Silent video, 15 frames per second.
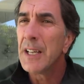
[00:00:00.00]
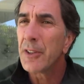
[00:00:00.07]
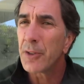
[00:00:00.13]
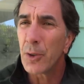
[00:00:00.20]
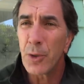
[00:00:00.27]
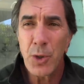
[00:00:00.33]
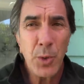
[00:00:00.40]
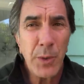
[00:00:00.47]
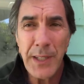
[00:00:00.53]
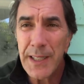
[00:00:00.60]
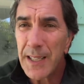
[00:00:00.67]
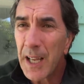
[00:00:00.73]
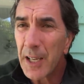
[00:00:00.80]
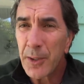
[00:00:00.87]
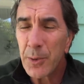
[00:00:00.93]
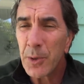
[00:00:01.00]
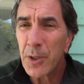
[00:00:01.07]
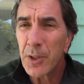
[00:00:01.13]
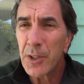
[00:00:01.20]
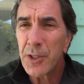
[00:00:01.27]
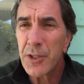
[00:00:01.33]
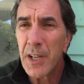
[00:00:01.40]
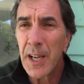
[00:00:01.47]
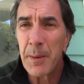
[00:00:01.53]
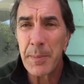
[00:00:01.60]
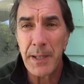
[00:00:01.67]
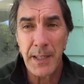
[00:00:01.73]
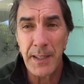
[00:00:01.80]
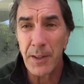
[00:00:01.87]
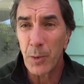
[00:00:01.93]
So you did not do a good job
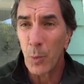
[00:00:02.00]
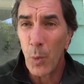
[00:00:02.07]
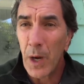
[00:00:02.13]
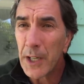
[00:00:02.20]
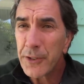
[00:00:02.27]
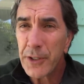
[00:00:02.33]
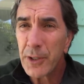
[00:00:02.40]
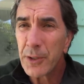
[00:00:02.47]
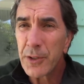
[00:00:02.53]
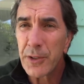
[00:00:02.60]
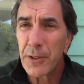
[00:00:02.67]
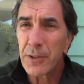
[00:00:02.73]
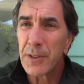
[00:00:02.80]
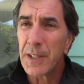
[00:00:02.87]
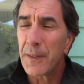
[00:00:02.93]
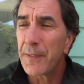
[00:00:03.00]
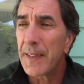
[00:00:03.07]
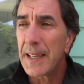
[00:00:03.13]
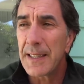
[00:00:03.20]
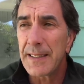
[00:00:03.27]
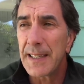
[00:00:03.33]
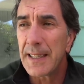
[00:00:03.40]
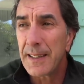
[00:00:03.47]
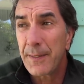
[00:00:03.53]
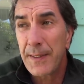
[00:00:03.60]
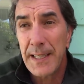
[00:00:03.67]
in either watching your children, if they did